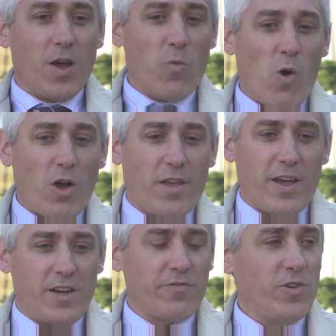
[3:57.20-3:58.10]
what
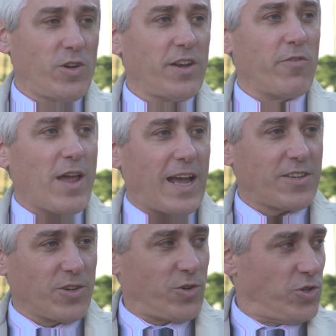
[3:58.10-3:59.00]
kind of nuclear
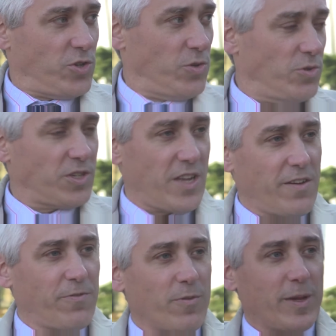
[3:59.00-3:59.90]
reactor could you
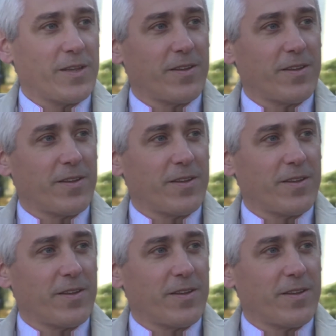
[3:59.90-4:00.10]
design for me?